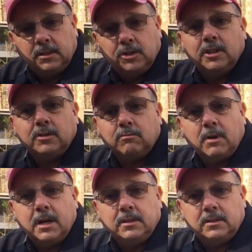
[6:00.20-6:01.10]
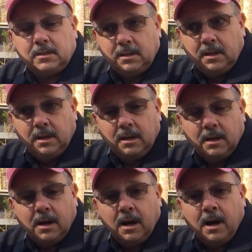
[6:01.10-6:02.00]
it just runs
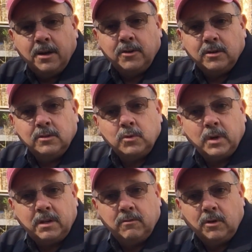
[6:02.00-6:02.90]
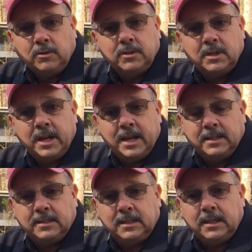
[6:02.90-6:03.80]
120 volts
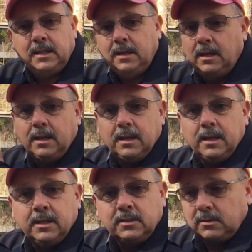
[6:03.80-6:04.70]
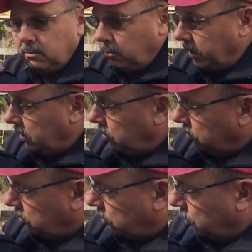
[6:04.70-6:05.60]
AC, is we
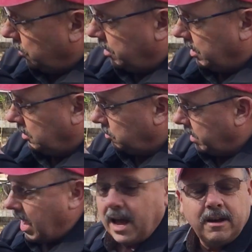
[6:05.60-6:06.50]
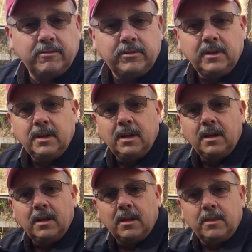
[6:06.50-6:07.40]
use two of these. We have
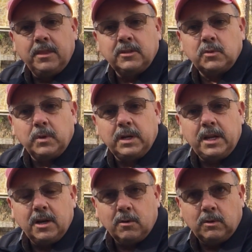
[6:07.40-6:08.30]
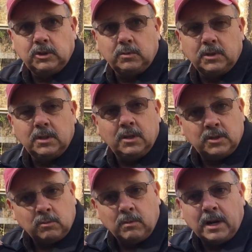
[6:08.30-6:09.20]
this one here, which
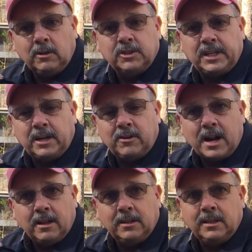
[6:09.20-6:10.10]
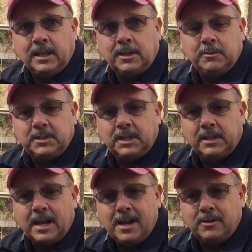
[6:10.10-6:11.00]
is a regular standard outlet like you would see in
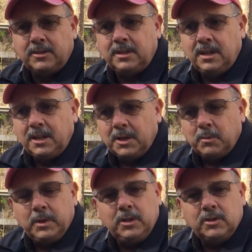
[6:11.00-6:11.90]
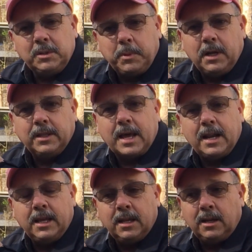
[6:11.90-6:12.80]
a house. We usually plug
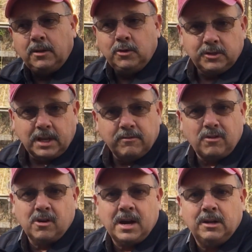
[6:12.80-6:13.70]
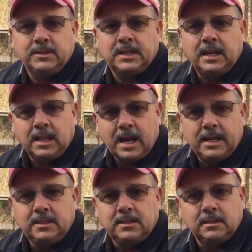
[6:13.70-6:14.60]
that in and use that for our outside
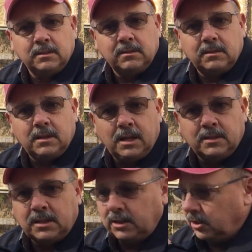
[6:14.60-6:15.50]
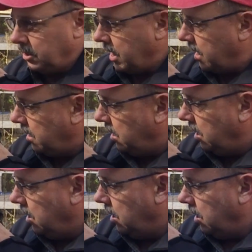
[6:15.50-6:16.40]
lights and such as that.
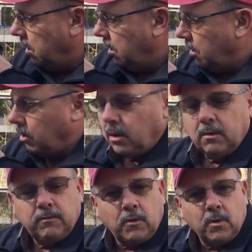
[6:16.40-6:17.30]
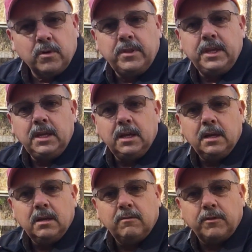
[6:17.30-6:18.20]
For the
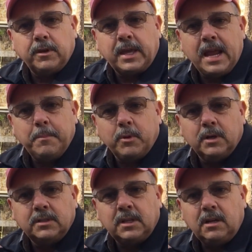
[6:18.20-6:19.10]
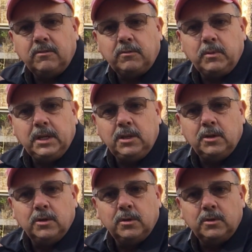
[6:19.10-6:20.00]
camper itself, we
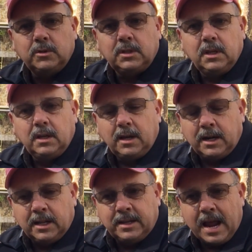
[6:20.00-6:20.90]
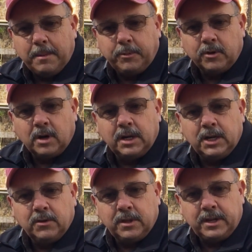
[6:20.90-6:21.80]
use an adapter on
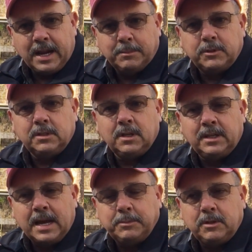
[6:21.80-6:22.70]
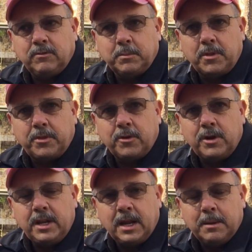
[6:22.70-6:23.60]
here that adapts it from a
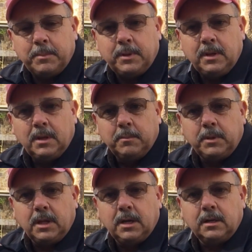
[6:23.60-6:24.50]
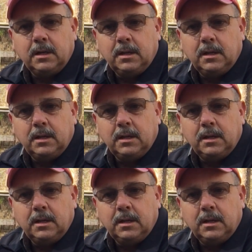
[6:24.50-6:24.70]
30 amp plug